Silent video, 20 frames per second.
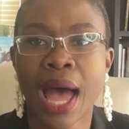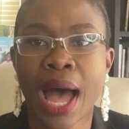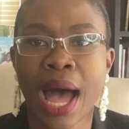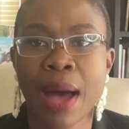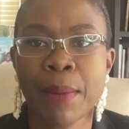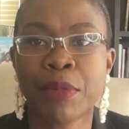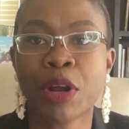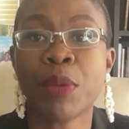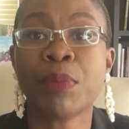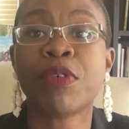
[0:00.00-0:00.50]

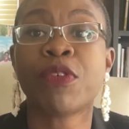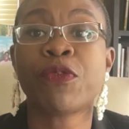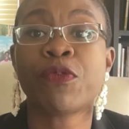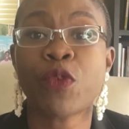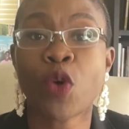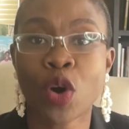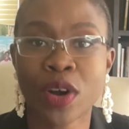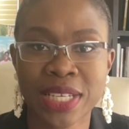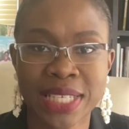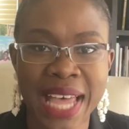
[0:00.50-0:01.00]
number
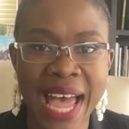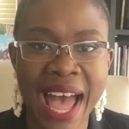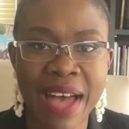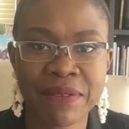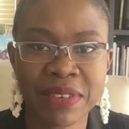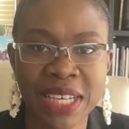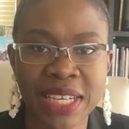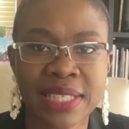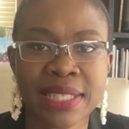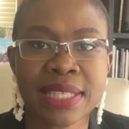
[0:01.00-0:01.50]
4 is
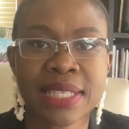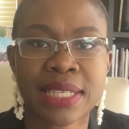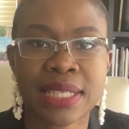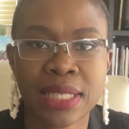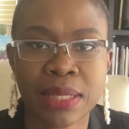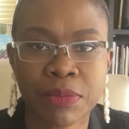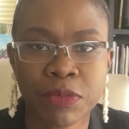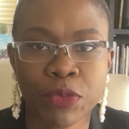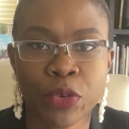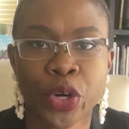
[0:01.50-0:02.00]
having a
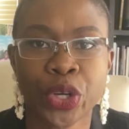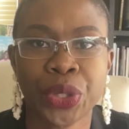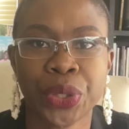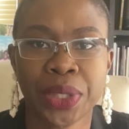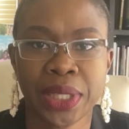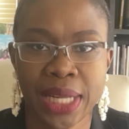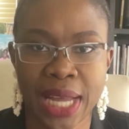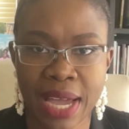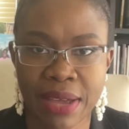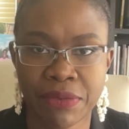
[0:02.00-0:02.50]
team for your
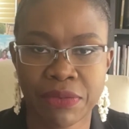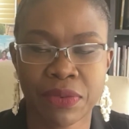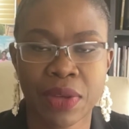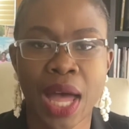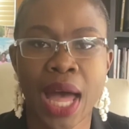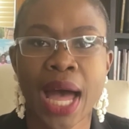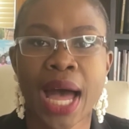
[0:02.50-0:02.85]
life.